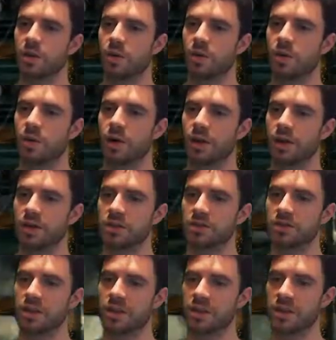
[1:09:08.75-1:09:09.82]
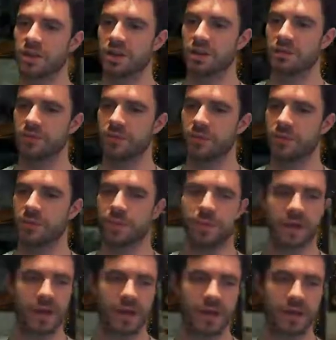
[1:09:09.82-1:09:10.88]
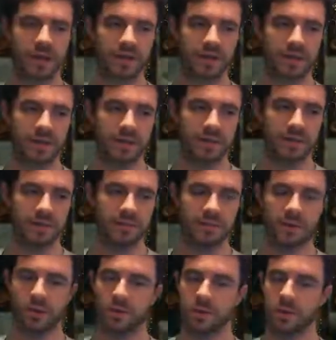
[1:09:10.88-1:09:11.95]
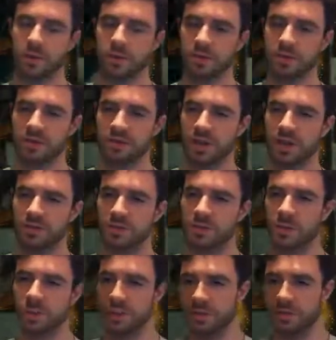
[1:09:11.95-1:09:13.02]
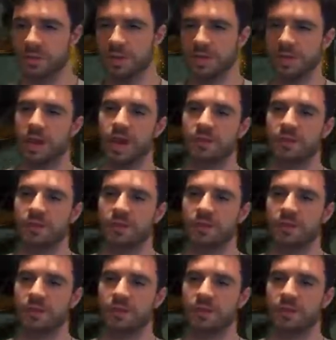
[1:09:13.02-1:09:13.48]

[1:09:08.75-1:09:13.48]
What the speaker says: or I could just let her live and leave her world, because I have no point to be here.